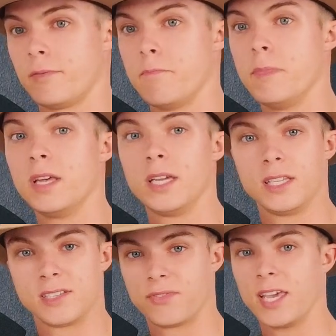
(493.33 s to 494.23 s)

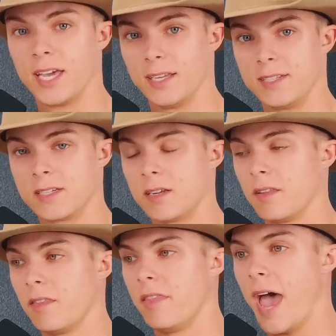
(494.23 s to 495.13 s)
millions of kids
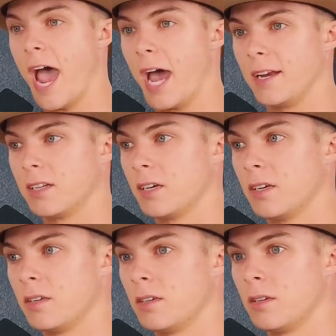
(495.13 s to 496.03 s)
that
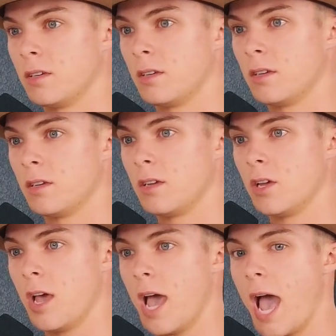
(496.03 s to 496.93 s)

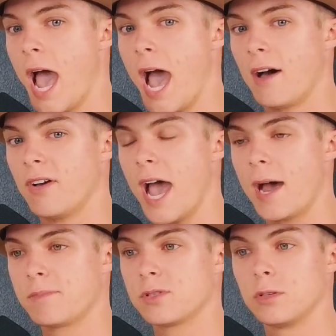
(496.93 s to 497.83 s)
have
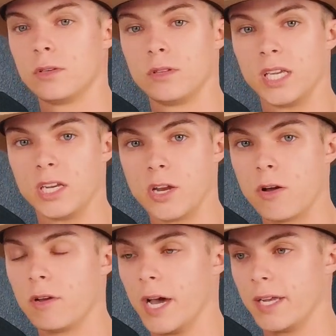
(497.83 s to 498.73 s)
absolutely
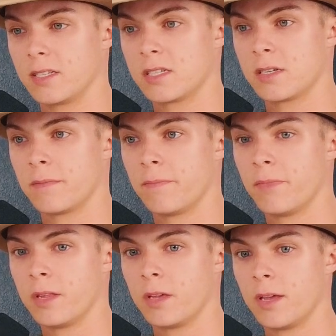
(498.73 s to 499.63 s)
no guts.
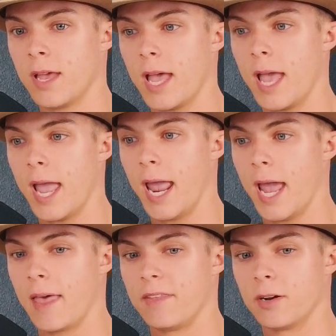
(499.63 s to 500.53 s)

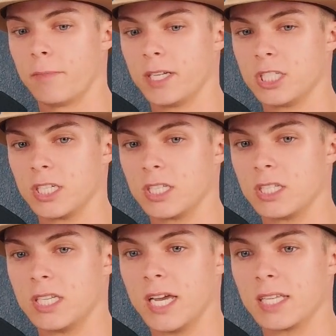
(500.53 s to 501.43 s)
And they're a bunch of
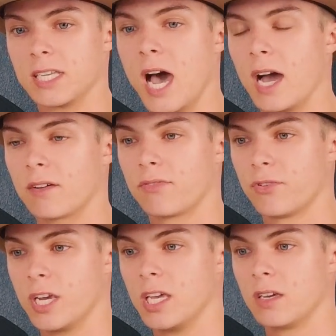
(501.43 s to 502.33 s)
TikTok
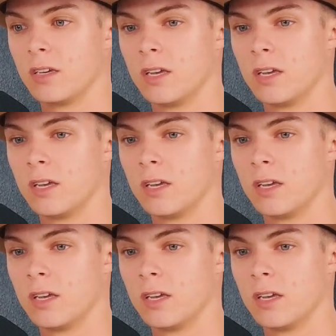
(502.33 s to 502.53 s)
freak